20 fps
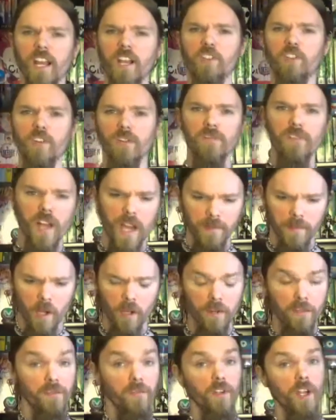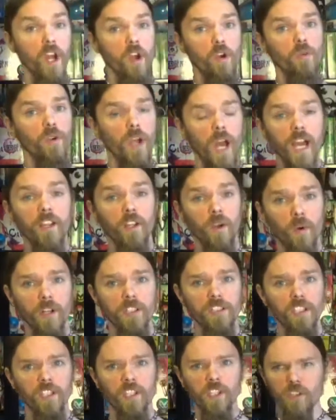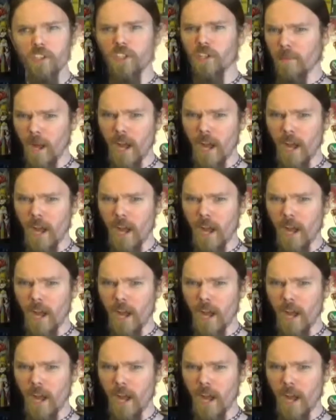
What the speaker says: extra $5 for that. Oh, I go onto YouTube,